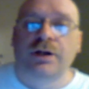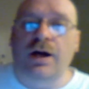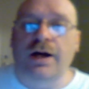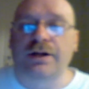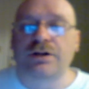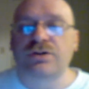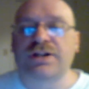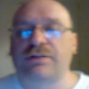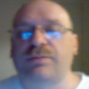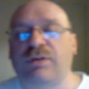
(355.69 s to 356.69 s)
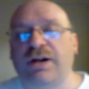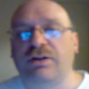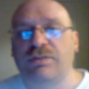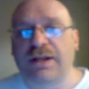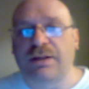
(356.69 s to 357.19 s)
uh, the new testament
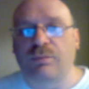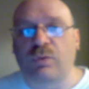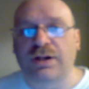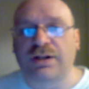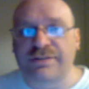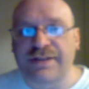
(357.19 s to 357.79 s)
writers make them one and the